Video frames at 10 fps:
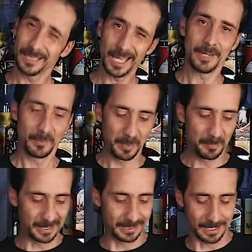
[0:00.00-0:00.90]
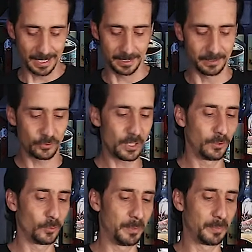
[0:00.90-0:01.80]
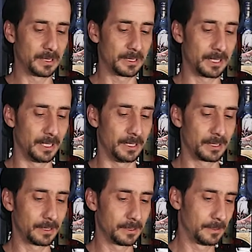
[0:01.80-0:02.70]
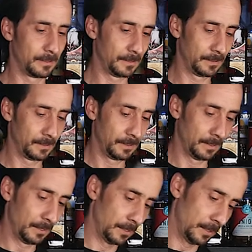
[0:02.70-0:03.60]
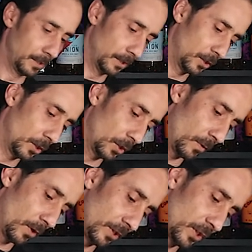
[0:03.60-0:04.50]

kind of a bit precise try to be precise so we're gonna